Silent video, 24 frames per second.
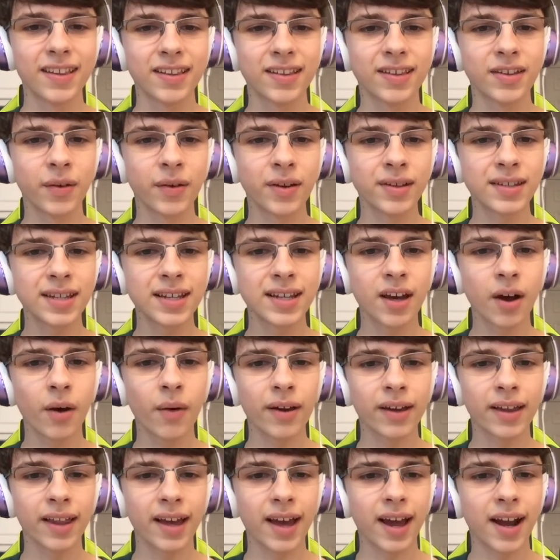So is he
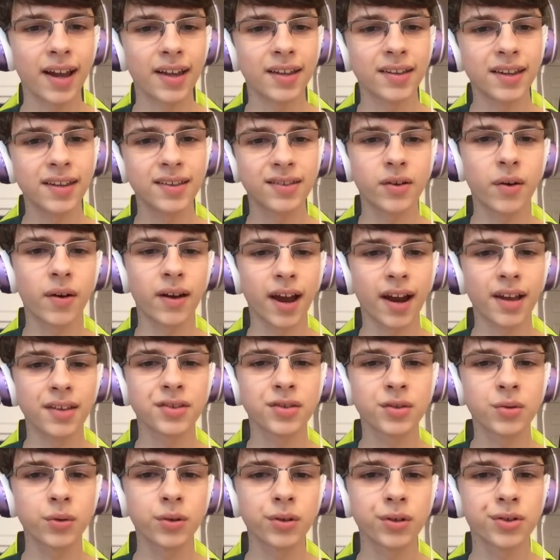going like on a, he's going on a
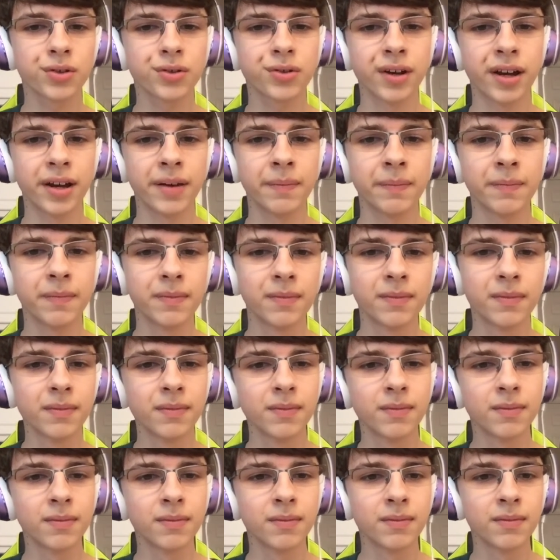school trip.
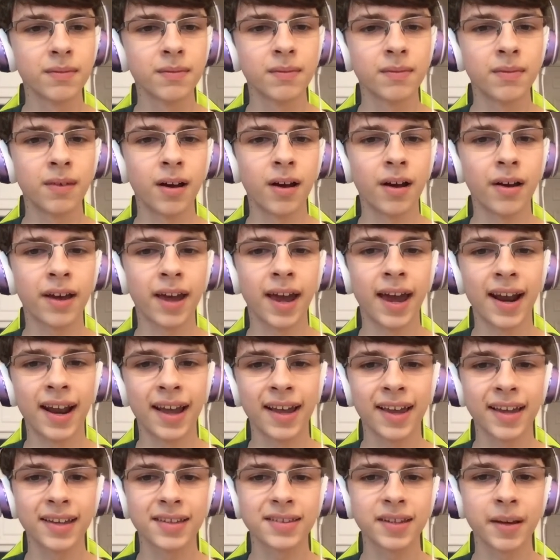Okay, and I
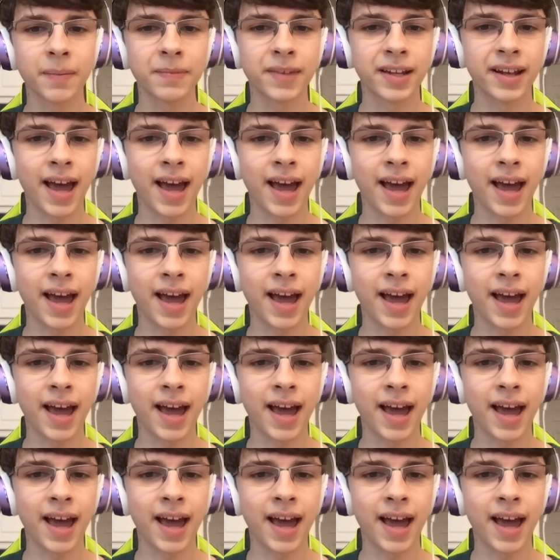guess something